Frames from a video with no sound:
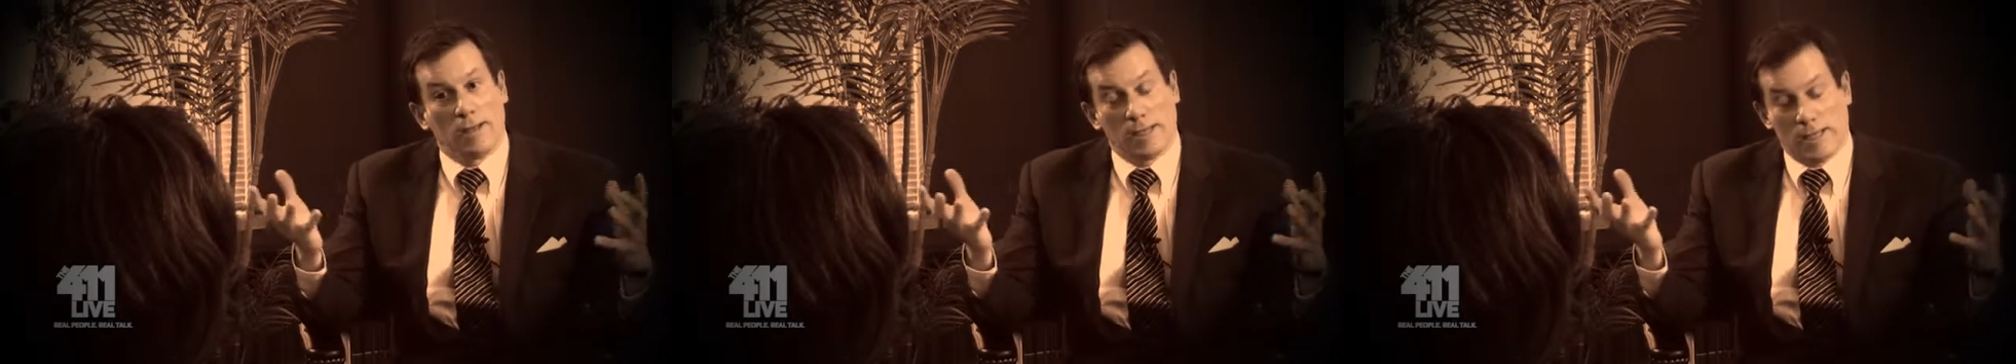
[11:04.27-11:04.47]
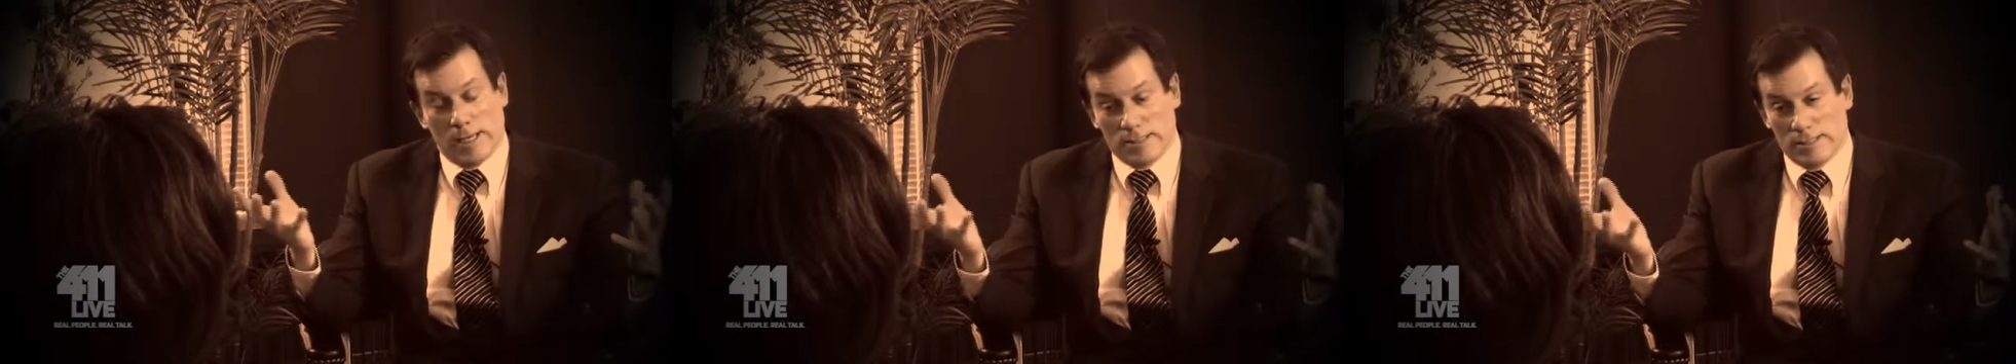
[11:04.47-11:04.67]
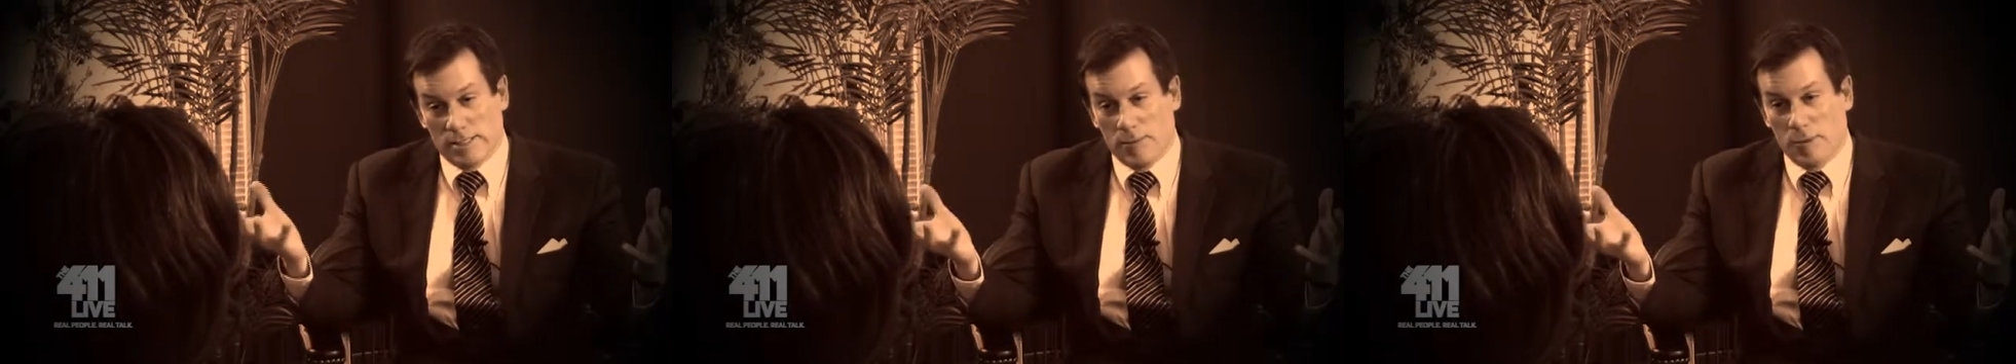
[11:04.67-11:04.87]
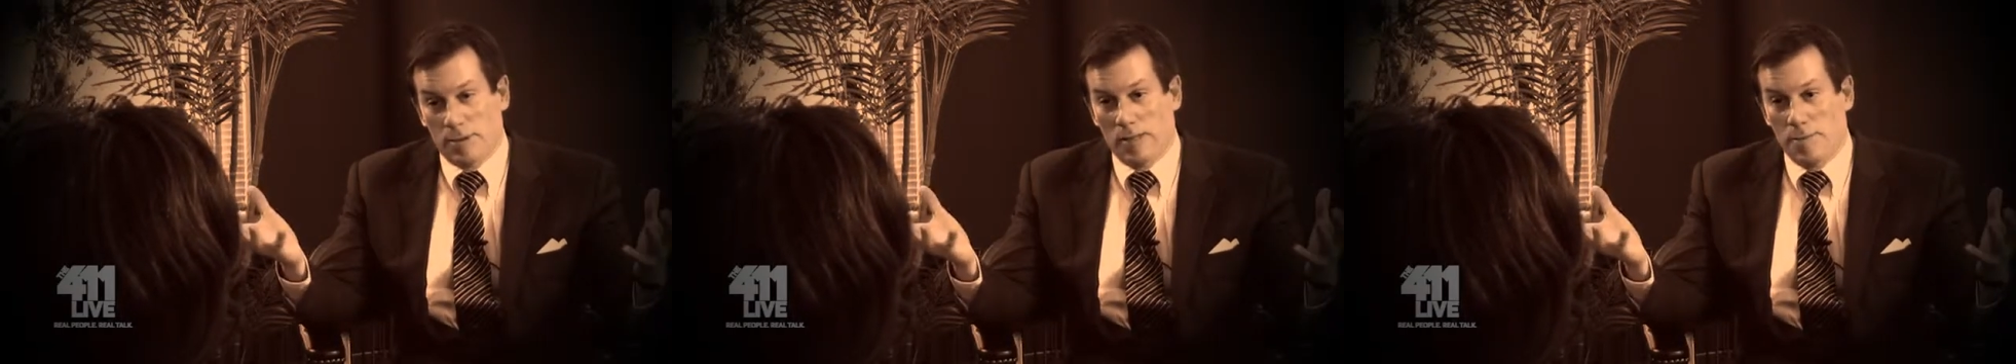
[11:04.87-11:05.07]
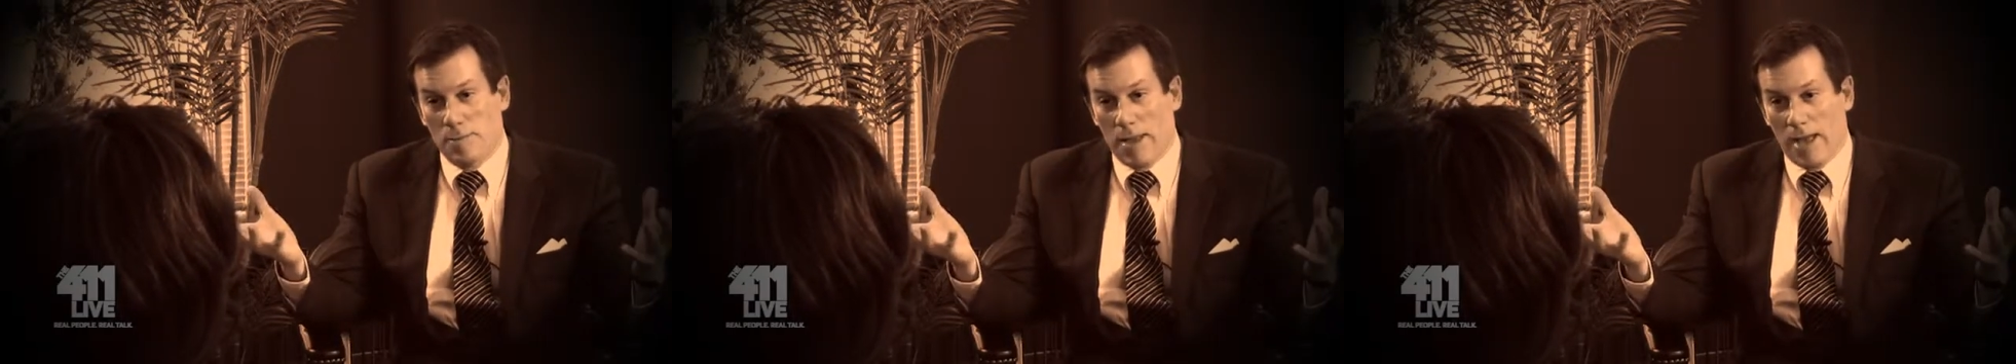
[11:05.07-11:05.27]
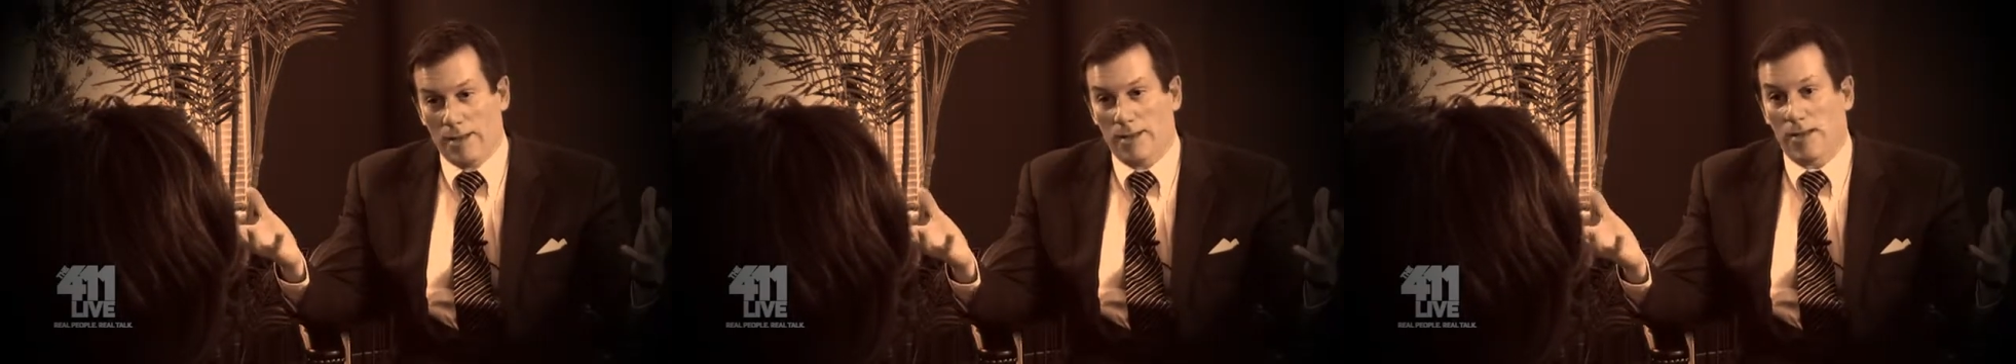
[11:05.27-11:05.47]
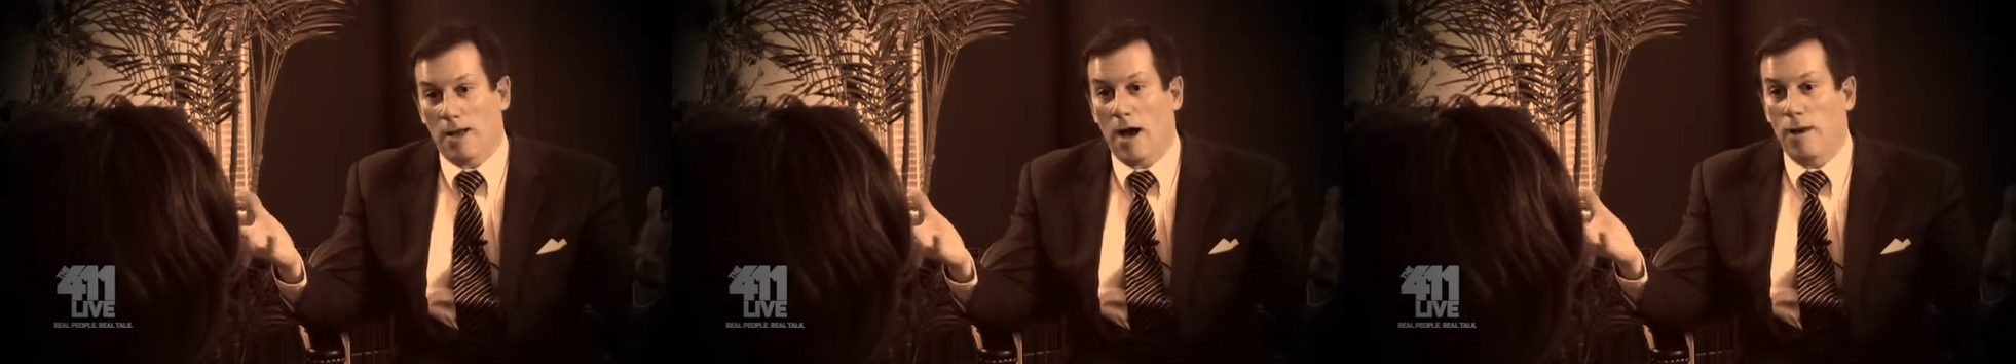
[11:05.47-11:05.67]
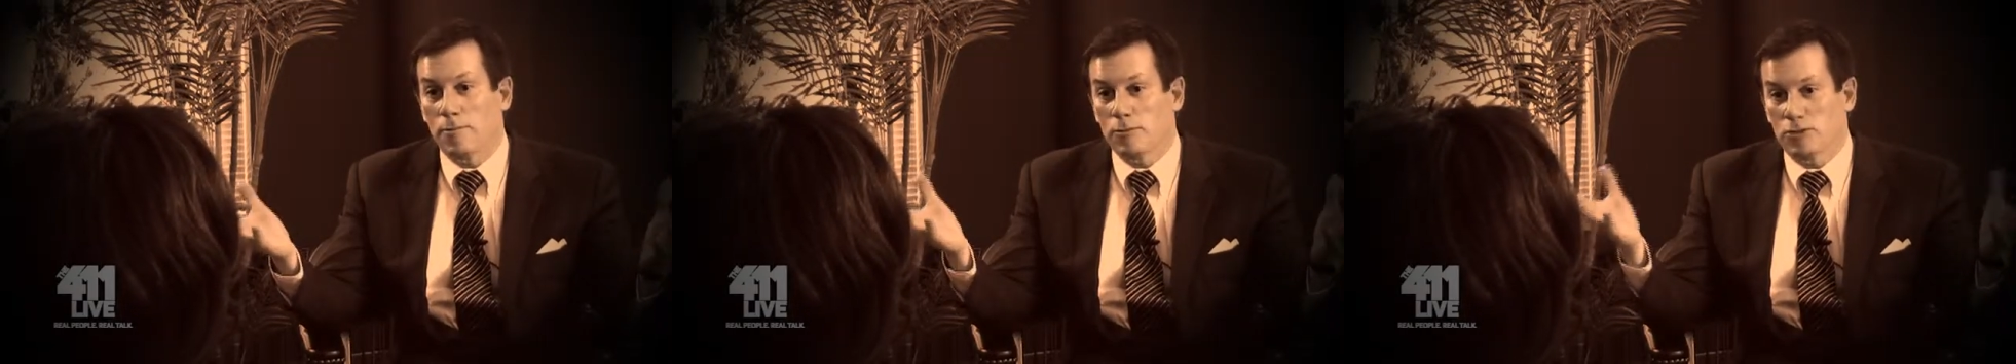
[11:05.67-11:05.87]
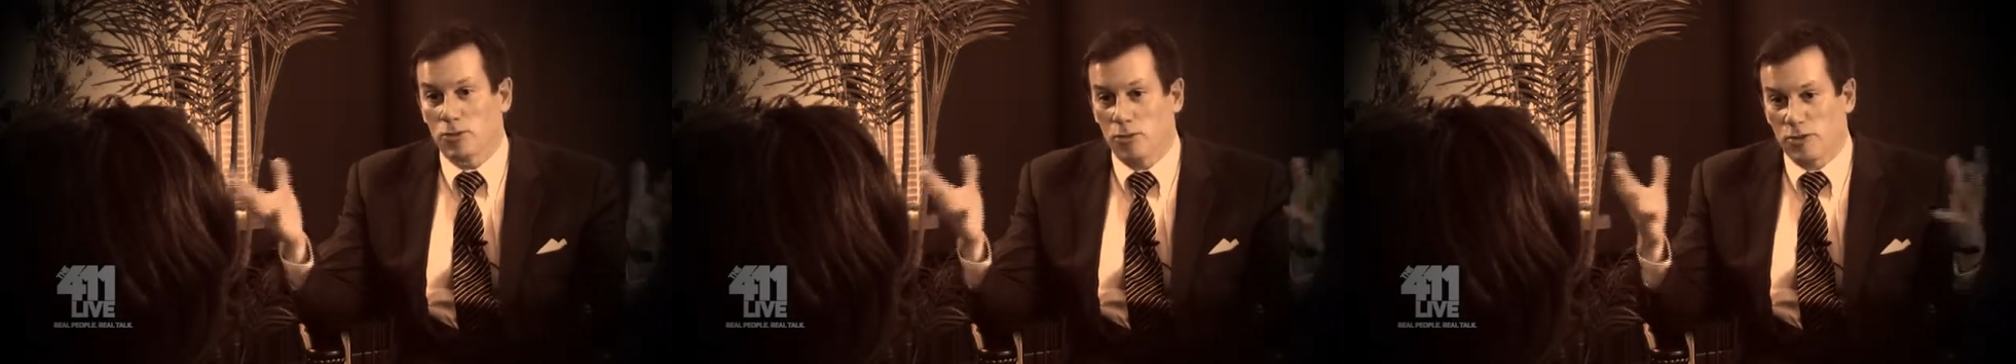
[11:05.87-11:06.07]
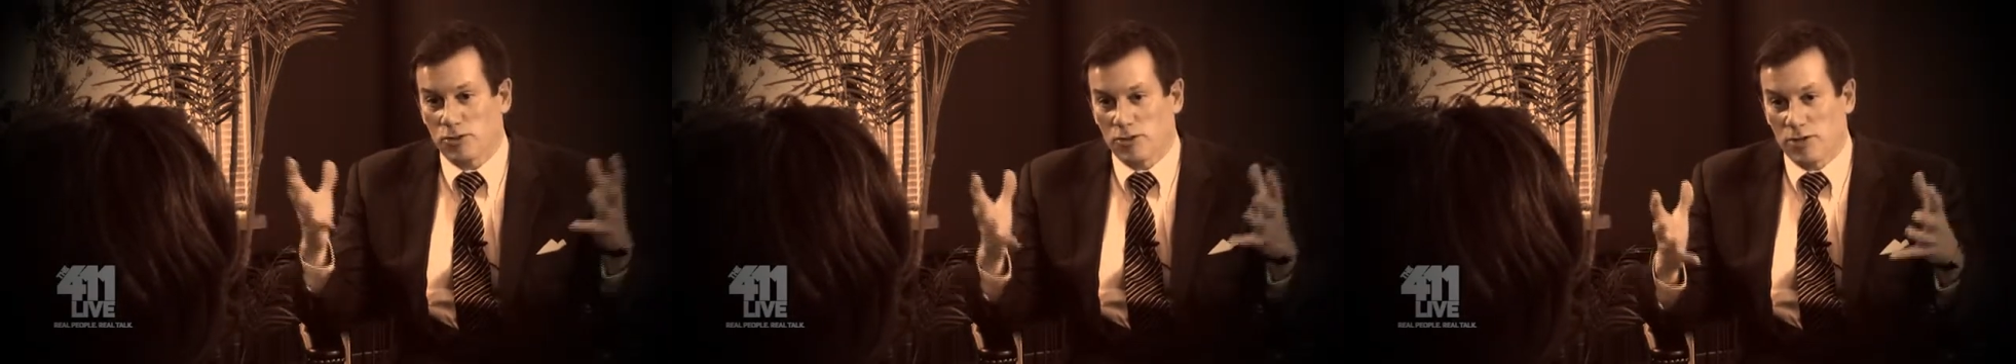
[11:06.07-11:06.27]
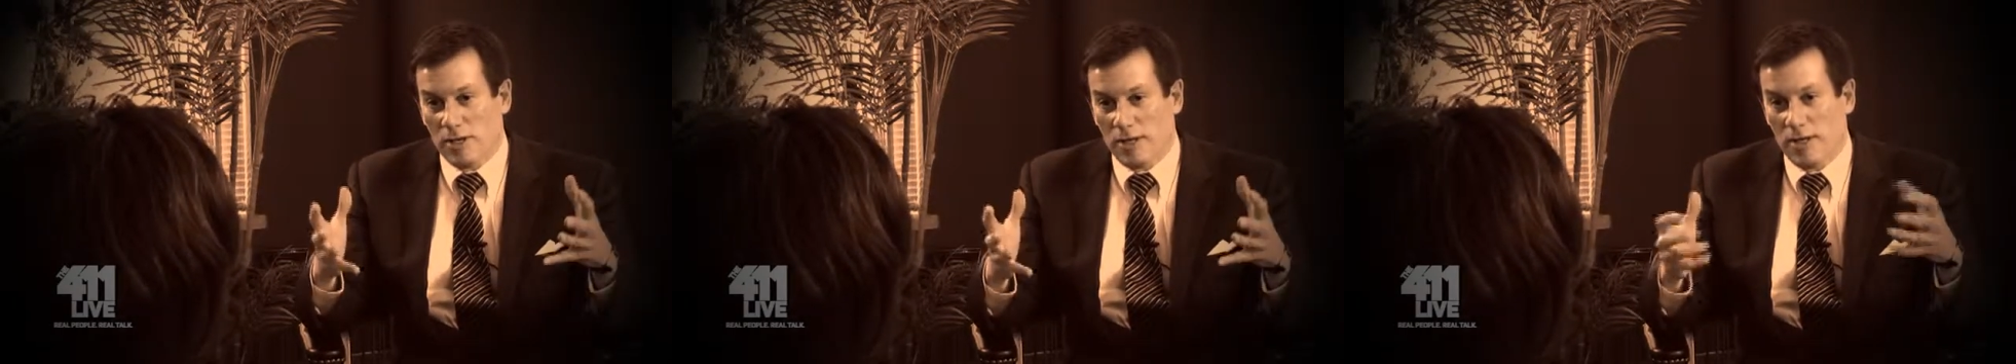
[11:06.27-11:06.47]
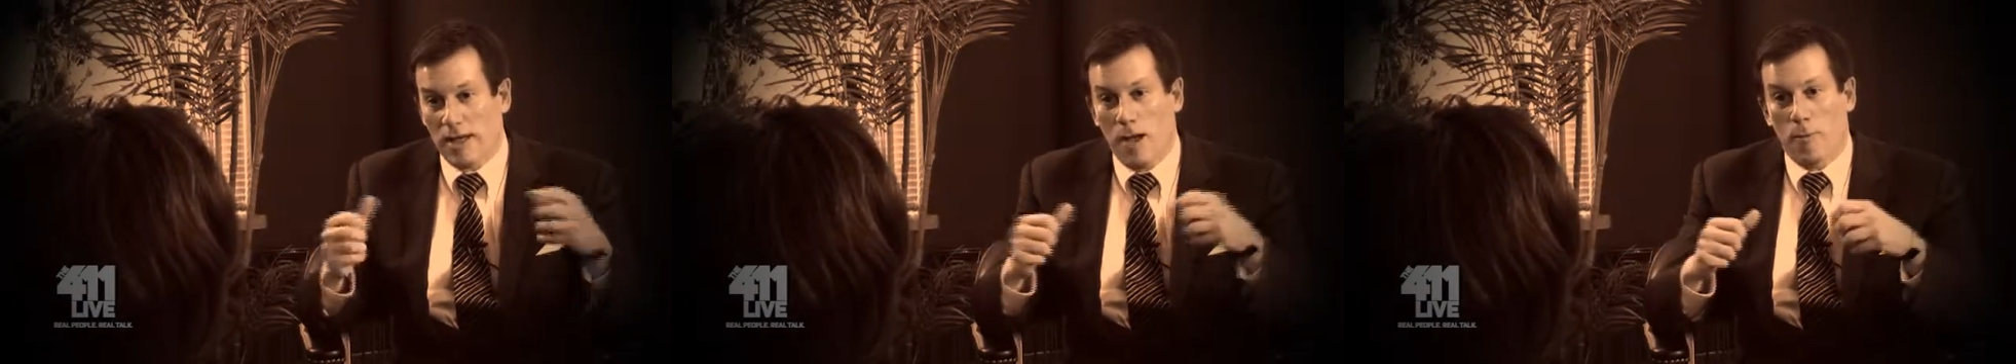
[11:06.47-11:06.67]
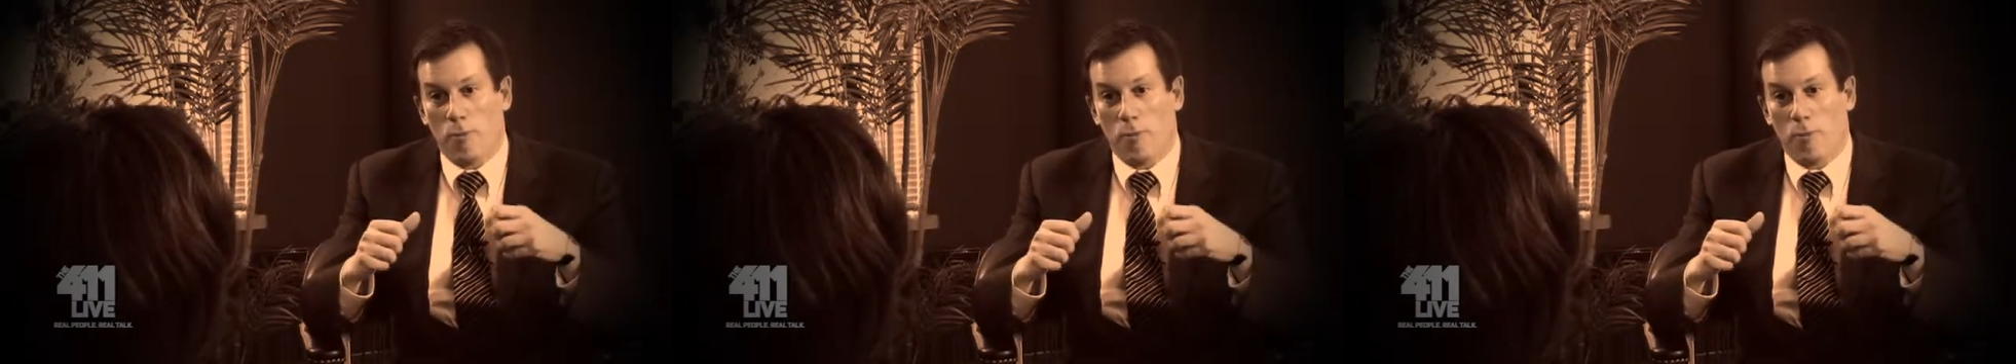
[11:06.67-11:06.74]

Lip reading: again, typically men, come to a city,